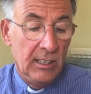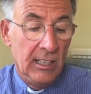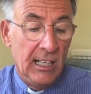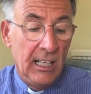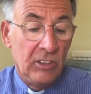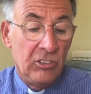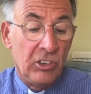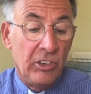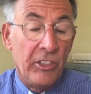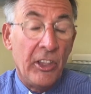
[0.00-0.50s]

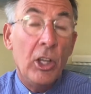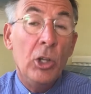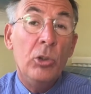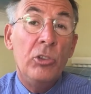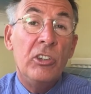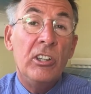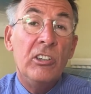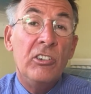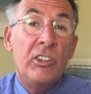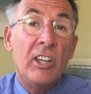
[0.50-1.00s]
and to
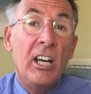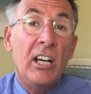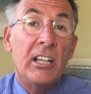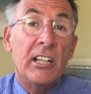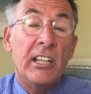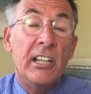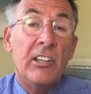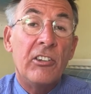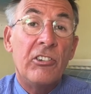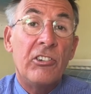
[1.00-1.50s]
those in
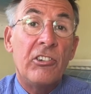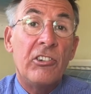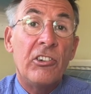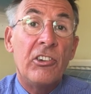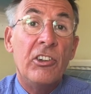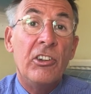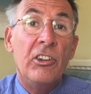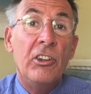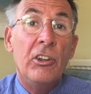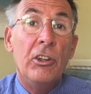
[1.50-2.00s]
darkness,
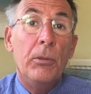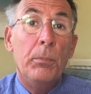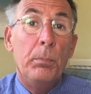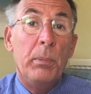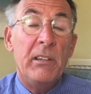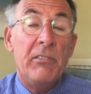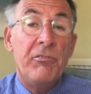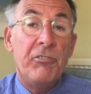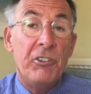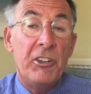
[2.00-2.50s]

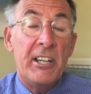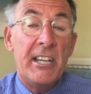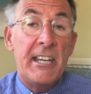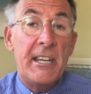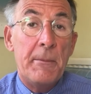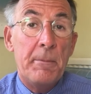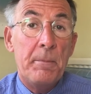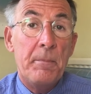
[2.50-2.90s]
be free.